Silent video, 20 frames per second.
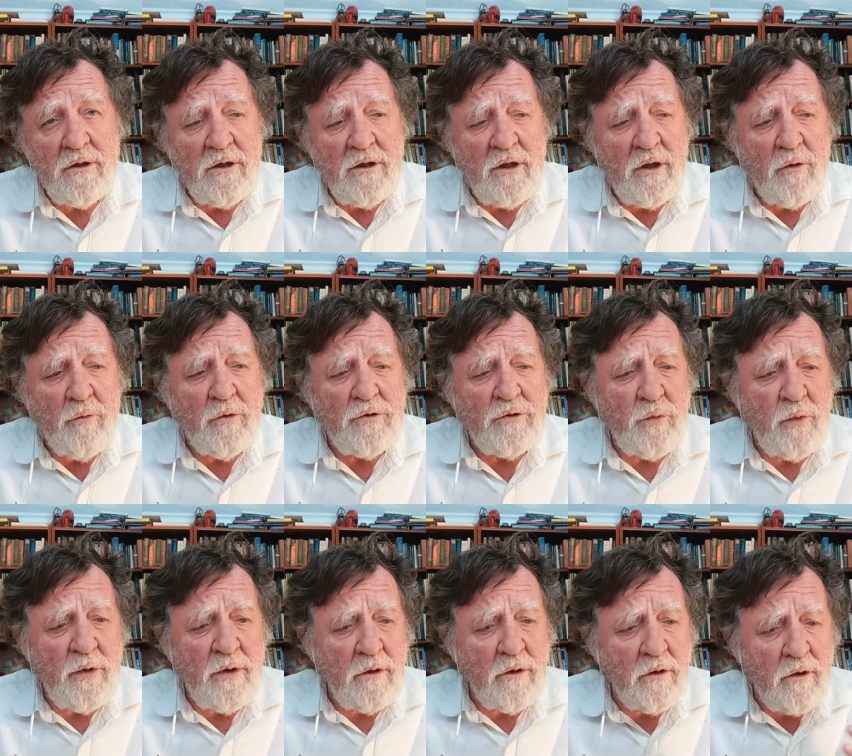in which
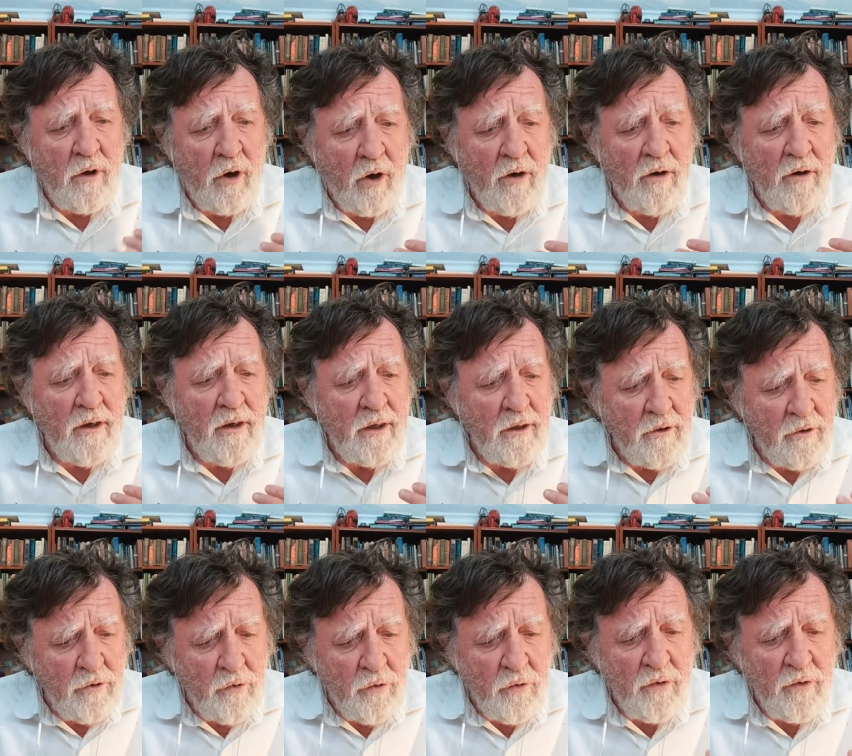we incarnate
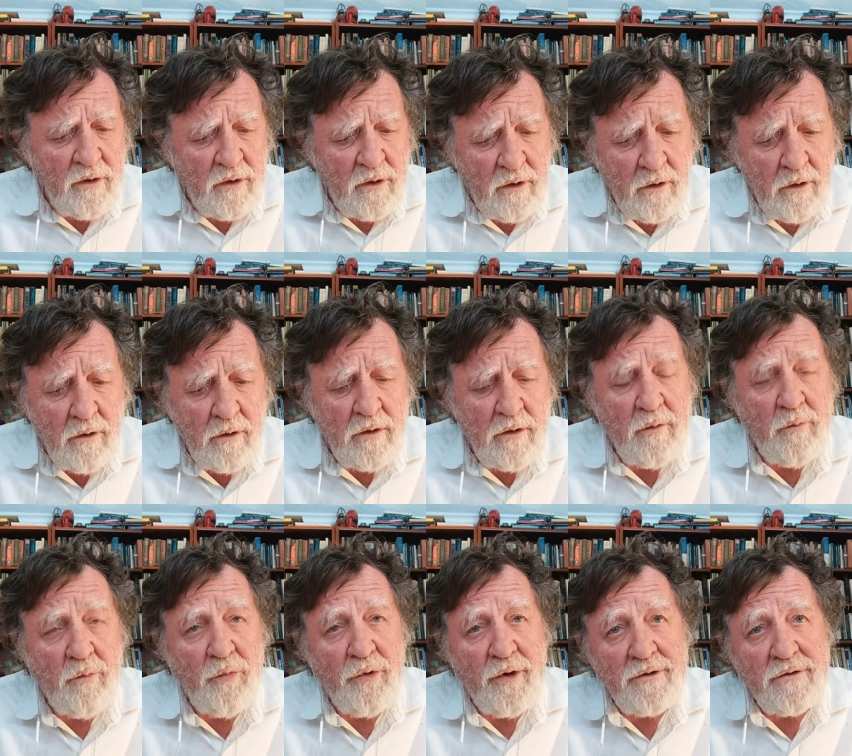your healing
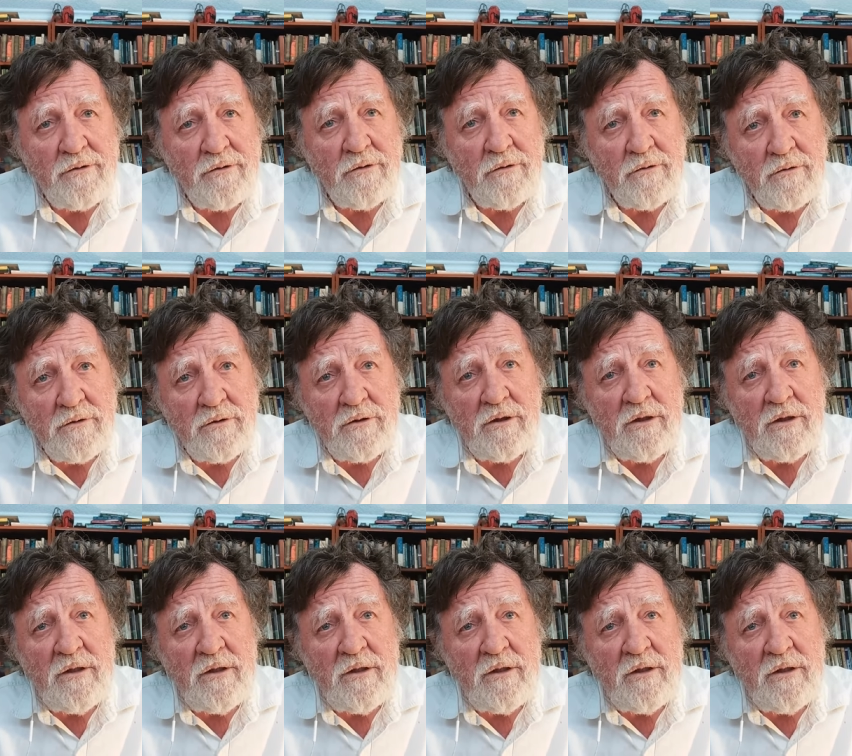presence